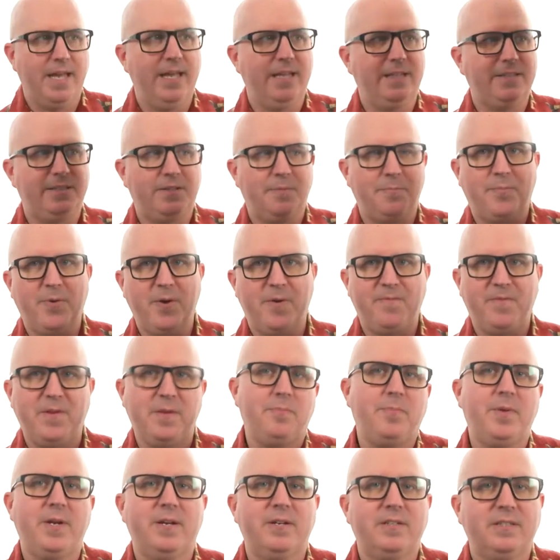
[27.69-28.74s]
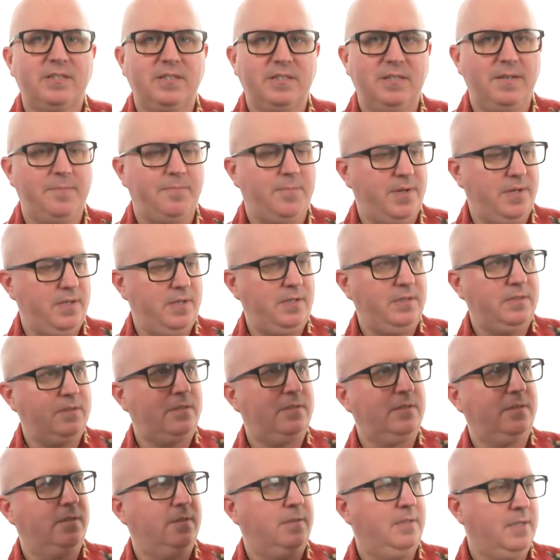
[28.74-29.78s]
It's the perfect pair of
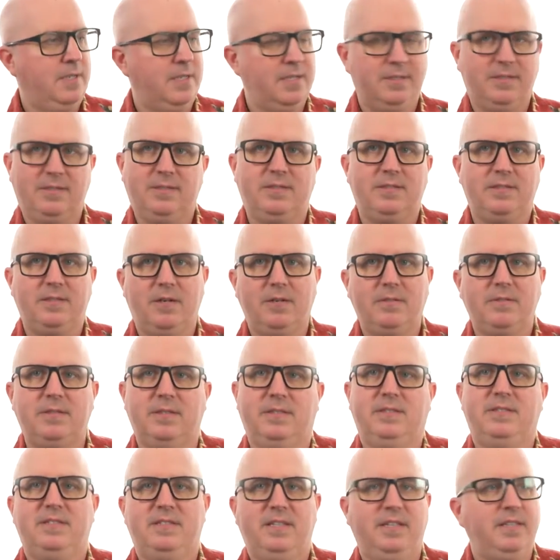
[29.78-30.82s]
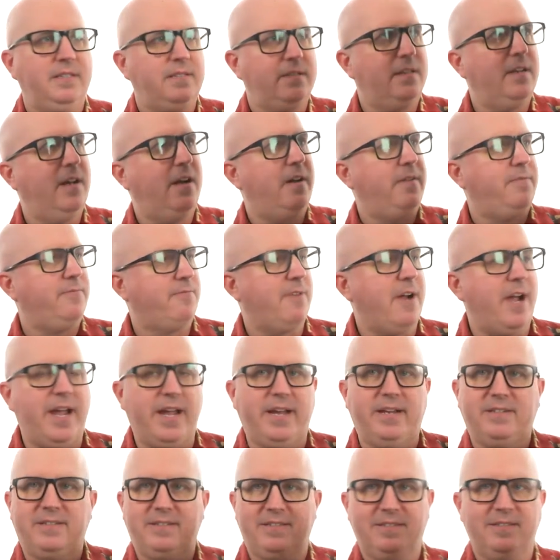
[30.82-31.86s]
slip-ons to start the season off
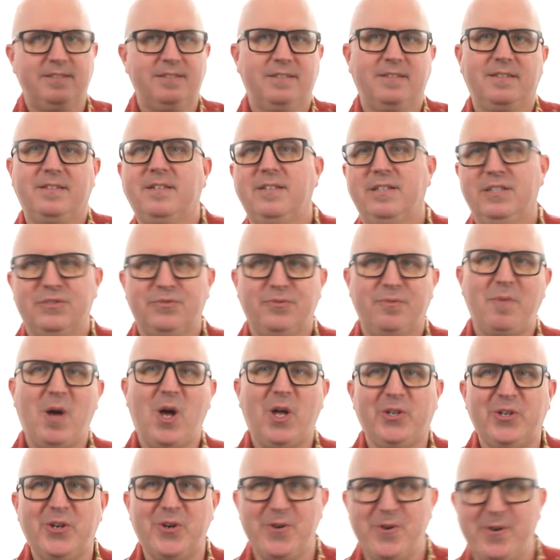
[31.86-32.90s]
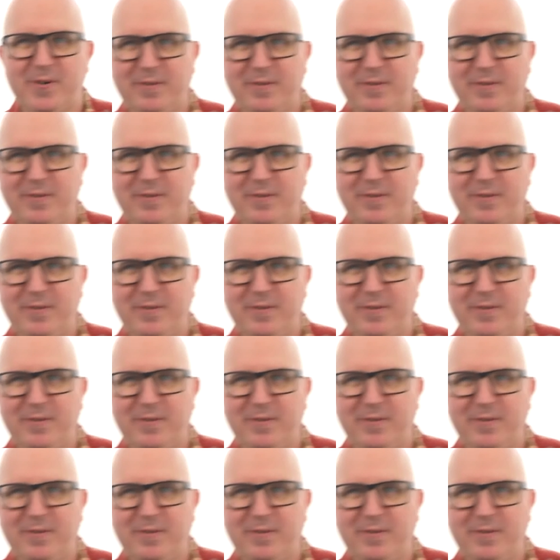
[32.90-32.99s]
right. It's from Aldo.